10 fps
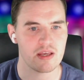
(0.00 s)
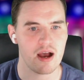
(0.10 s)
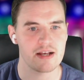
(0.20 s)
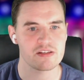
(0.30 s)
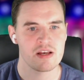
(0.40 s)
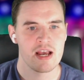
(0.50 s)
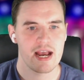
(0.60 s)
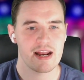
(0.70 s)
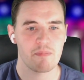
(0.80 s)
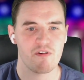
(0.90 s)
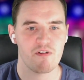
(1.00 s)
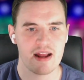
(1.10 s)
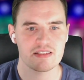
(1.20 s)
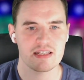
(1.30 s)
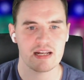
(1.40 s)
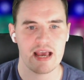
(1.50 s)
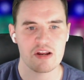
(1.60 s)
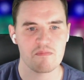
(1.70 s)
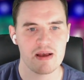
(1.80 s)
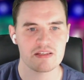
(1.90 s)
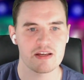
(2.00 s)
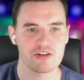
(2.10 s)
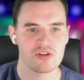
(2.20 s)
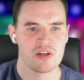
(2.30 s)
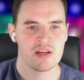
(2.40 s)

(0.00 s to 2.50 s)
guys in a profanity-laden message.